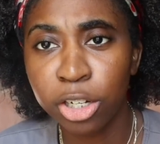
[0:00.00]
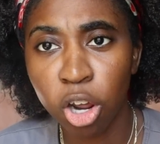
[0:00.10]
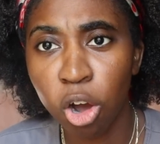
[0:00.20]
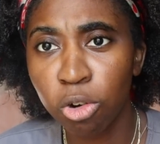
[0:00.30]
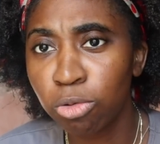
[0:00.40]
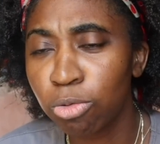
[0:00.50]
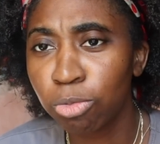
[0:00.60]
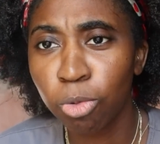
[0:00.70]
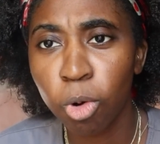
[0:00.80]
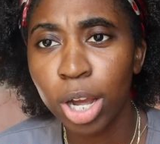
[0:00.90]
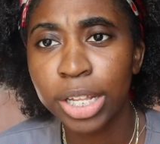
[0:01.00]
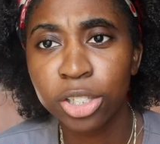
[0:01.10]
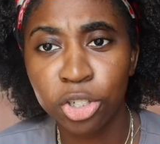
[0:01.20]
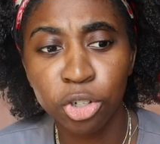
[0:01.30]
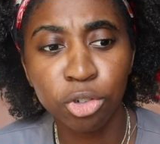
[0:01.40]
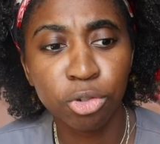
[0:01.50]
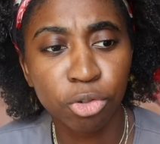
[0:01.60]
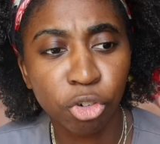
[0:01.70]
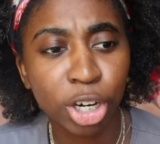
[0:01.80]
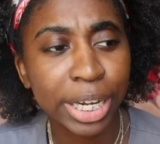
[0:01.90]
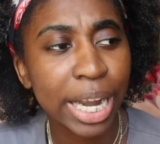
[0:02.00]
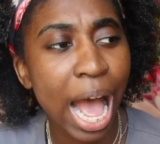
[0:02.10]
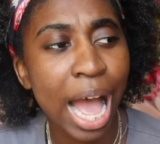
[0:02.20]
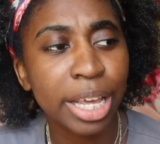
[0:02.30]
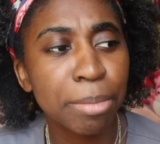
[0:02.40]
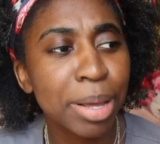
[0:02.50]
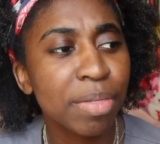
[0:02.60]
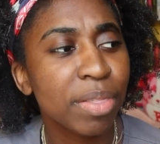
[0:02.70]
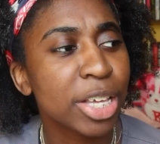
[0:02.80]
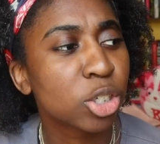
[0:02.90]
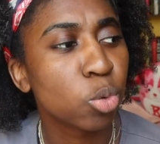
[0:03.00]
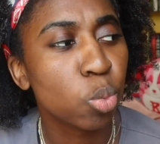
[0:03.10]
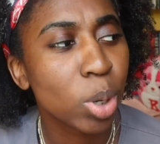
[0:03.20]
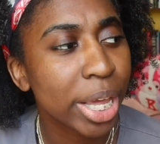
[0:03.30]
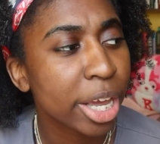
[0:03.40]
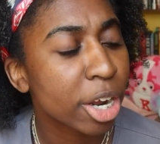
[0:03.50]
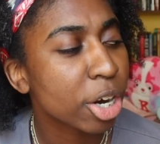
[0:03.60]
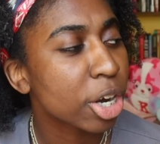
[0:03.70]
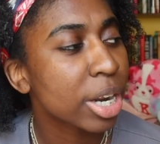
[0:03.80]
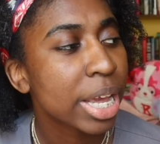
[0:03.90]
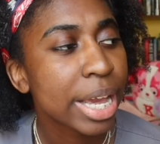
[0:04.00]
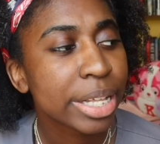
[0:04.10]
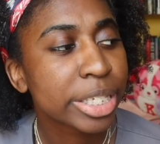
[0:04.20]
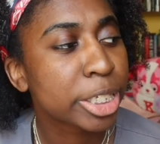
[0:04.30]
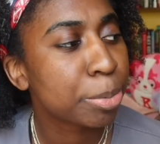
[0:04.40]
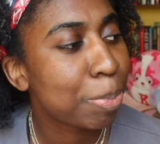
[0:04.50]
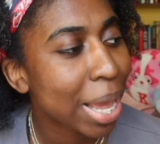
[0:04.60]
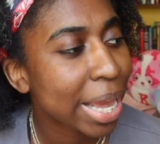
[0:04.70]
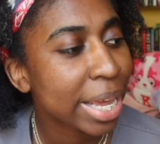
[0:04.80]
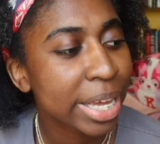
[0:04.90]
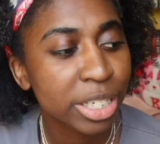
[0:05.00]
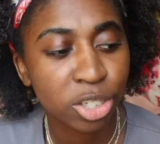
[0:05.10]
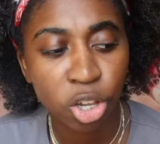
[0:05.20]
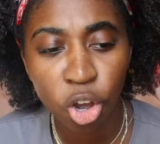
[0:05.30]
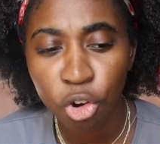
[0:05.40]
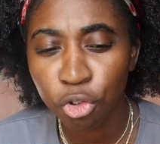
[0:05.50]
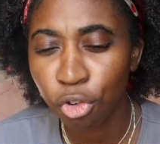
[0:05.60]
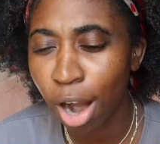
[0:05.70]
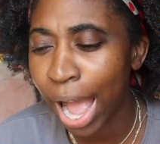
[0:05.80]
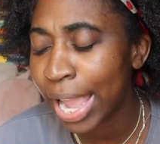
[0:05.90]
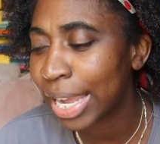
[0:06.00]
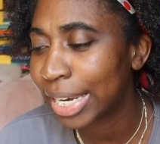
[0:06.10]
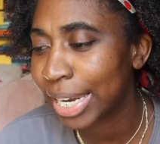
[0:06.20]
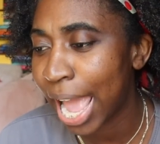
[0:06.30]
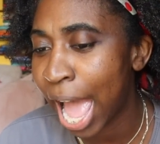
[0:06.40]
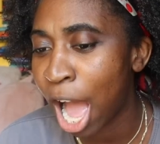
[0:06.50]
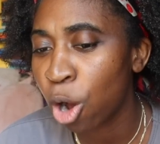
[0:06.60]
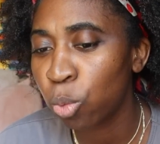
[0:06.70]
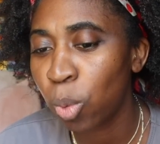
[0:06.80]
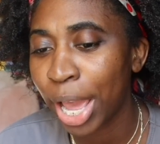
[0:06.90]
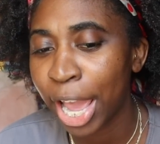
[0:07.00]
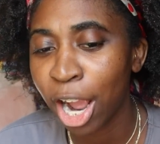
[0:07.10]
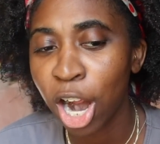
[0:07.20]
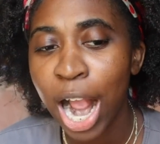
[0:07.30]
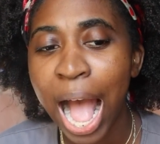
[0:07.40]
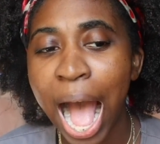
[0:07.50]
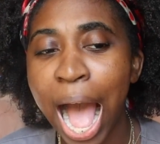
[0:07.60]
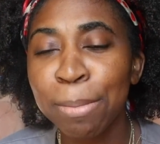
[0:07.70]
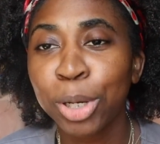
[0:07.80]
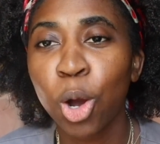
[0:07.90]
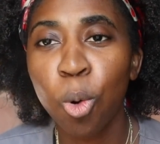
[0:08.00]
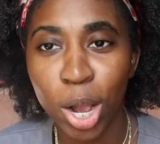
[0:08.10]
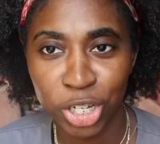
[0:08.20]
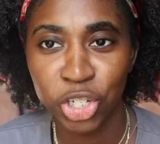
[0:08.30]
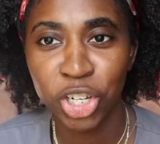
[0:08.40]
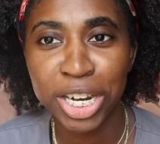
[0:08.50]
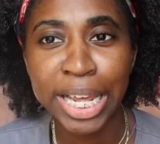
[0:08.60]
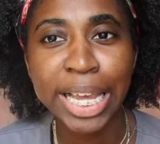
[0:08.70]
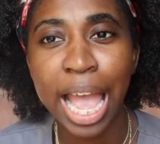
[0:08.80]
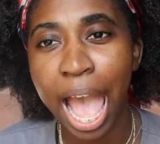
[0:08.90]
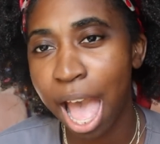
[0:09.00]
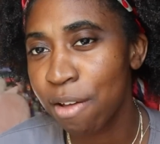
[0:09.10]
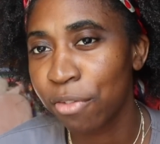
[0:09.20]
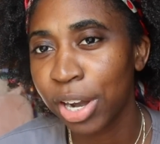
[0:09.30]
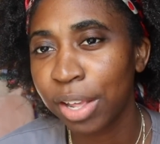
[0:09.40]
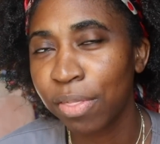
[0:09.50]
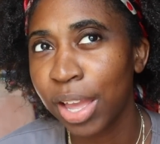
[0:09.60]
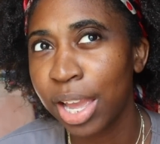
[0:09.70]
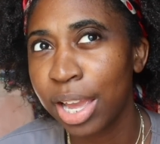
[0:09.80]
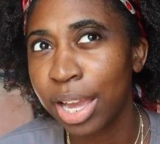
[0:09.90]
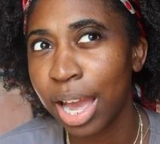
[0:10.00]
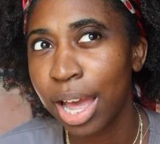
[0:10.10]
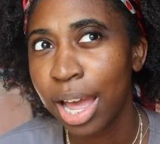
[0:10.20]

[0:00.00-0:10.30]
don't want to read. I am in this weird space right now where I'm questioning everything